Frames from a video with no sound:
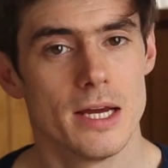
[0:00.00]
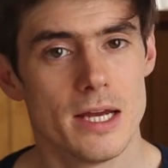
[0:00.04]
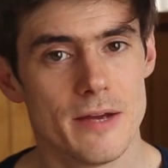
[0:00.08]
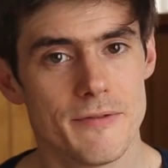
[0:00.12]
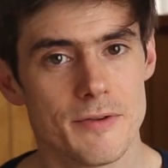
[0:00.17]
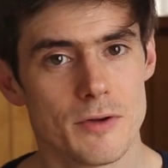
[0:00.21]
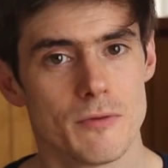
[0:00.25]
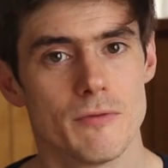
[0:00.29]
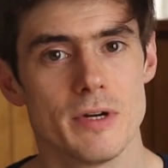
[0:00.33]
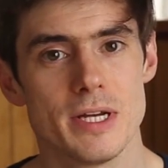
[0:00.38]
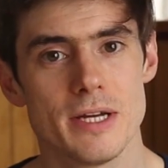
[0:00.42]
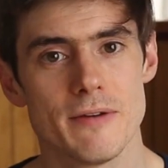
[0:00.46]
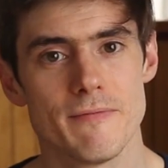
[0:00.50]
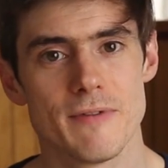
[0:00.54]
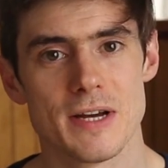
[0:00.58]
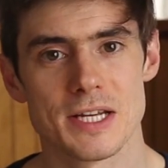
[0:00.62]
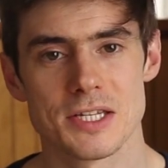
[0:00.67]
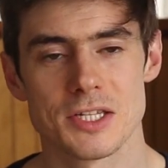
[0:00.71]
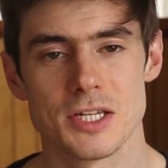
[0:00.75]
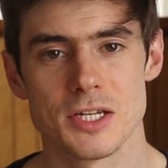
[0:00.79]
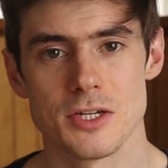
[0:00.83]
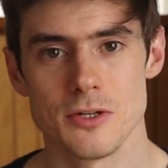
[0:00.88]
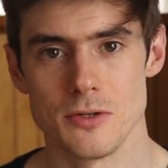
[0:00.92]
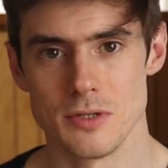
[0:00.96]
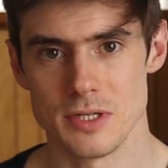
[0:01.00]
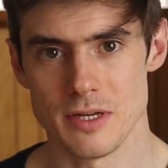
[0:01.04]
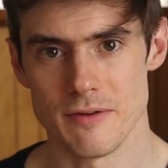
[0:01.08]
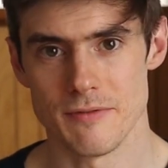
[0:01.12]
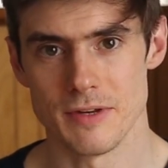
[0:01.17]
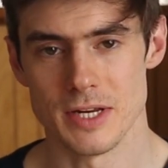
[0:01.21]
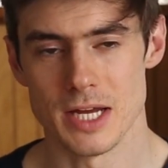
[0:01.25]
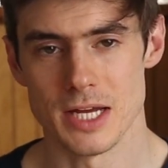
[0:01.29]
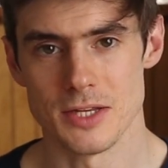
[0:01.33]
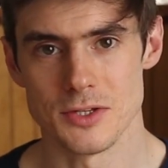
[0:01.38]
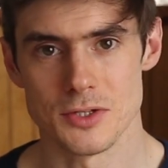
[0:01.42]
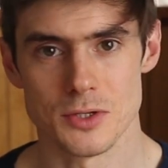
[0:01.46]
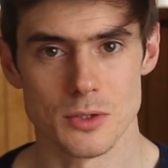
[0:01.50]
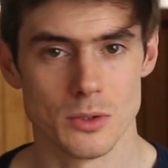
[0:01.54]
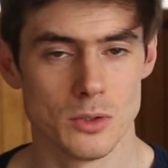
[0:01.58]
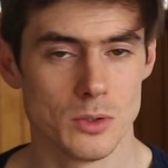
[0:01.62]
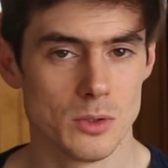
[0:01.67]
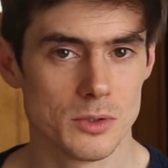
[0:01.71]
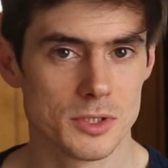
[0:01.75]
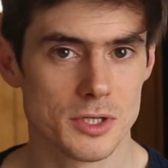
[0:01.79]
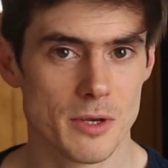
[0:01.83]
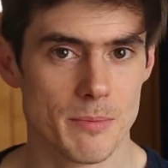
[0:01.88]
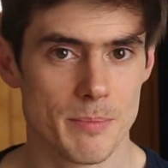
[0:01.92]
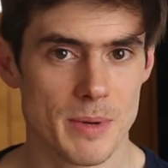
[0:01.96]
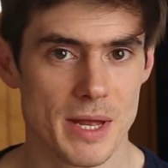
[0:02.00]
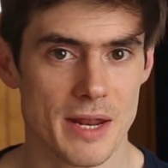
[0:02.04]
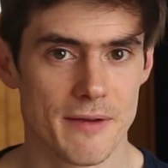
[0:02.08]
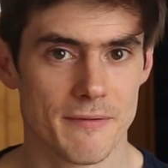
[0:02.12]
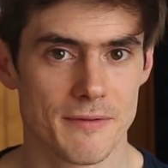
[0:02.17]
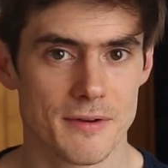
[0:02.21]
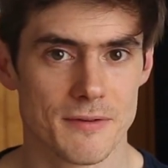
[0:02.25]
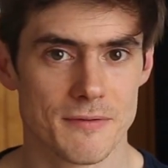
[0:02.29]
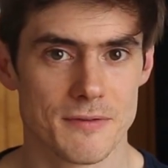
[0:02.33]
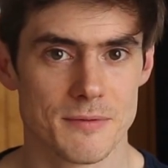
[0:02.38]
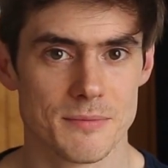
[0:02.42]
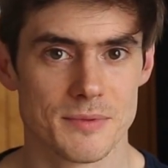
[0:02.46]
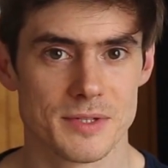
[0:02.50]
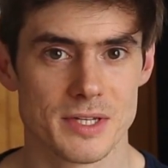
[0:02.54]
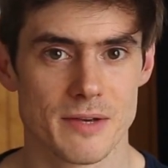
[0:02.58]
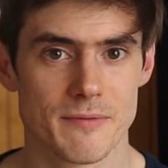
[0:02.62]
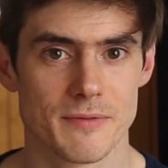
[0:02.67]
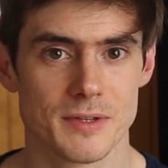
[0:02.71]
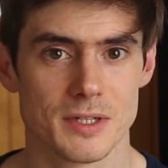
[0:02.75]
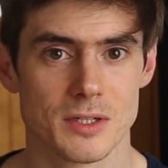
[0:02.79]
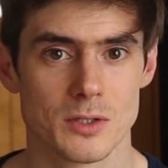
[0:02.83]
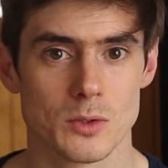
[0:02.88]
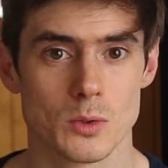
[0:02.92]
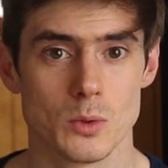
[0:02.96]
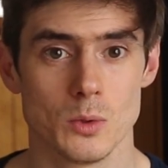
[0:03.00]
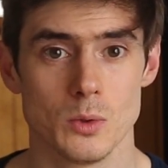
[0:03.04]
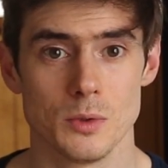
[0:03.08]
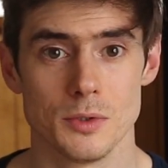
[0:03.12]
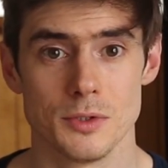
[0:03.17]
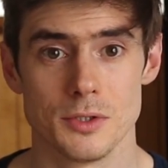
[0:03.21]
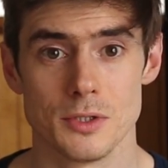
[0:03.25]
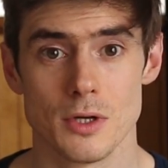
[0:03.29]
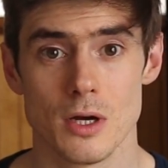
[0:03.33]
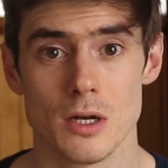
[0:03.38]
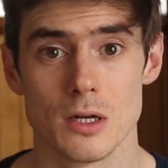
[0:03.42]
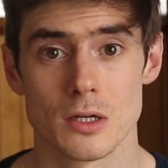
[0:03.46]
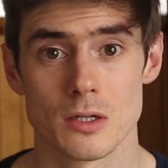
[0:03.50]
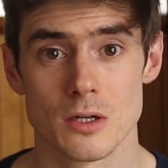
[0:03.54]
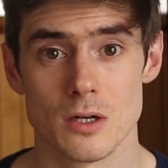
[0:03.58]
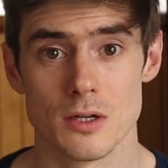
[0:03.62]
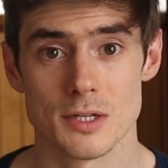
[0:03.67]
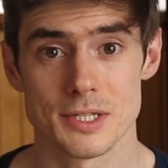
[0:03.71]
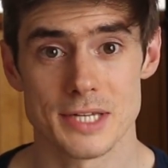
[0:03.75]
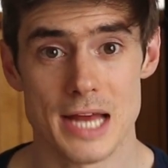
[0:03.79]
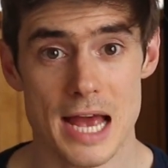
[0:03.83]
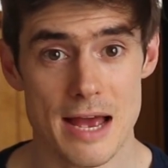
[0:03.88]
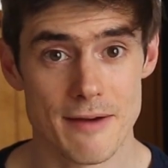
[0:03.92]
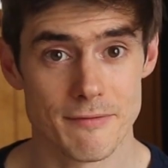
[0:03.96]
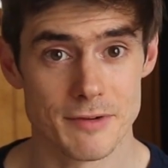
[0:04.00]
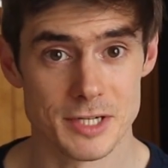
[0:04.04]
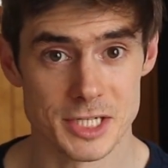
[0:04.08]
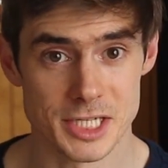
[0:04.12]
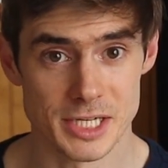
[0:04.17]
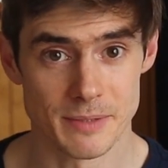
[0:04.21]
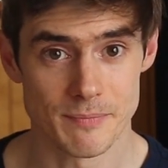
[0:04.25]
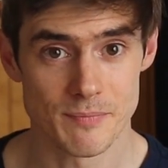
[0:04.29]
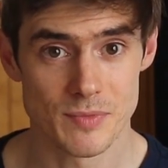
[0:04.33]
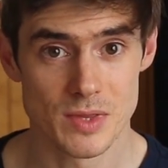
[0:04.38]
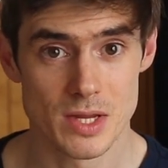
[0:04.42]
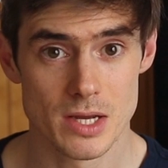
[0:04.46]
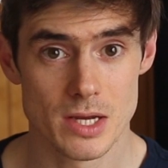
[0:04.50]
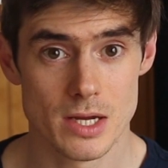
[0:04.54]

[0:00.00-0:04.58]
If you're reinvesting your dividends, you'll also benefit from something called dollar cost averaging.